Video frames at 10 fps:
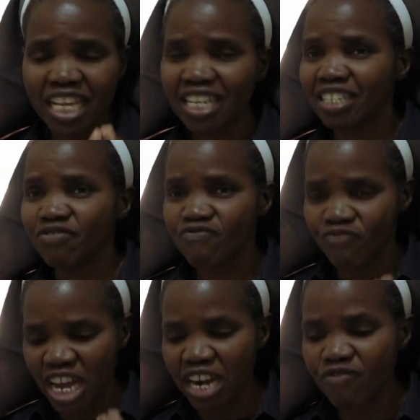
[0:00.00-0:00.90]
is
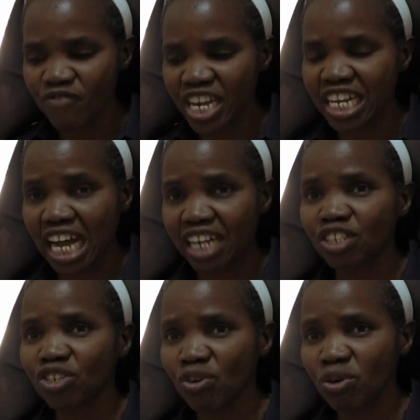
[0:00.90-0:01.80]
very, very
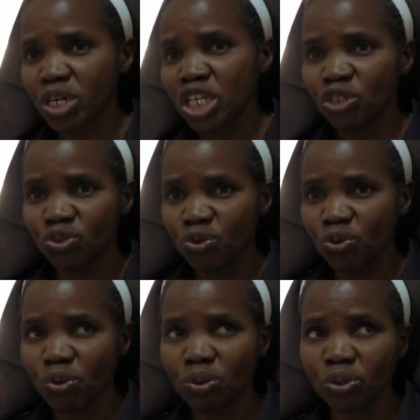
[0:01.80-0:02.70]
cardinal
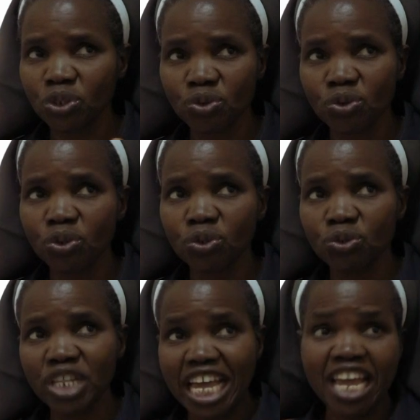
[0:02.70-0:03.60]
to, to, to
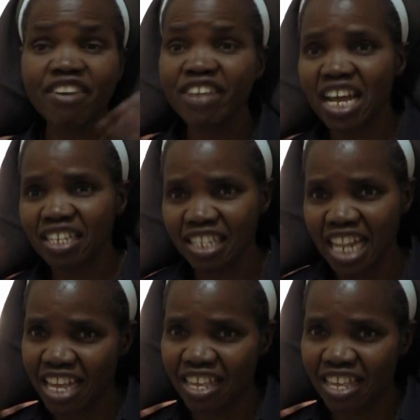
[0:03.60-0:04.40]
the areas like